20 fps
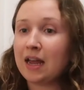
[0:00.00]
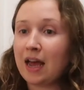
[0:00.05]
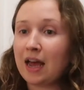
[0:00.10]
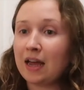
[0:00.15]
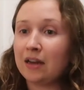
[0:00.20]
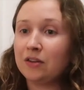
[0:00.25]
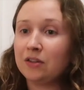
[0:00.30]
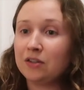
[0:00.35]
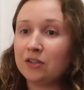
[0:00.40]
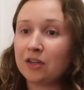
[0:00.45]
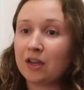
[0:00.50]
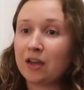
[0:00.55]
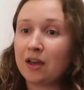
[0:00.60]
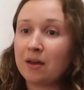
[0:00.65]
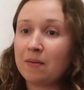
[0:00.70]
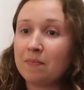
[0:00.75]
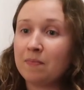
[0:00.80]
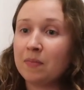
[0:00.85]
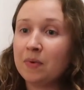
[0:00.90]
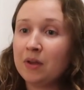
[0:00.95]

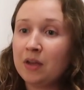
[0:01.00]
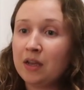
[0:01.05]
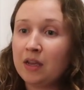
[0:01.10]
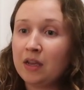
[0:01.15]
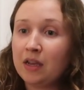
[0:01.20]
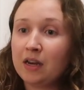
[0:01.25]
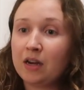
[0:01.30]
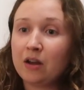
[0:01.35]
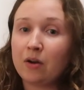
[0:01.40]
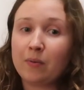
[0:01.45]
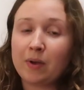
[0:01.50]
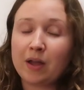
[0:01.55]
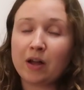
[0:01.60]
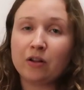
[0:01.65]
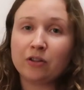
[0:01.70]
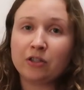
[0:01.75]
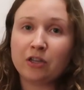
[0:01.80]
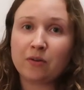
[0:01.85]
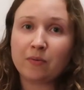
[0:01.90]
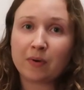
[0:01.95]
and you know, we
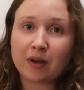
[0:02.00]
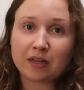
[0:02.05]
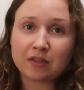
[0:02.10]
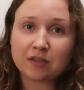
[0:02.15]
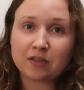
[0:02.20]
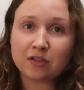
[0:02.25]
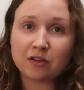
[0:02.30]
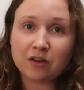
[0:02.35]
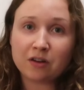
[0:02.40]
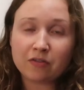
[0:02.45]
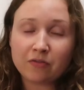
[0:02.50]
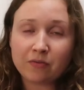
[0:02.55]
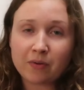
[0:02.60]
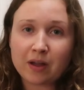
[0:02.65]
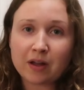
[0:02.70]
all knew our stuff.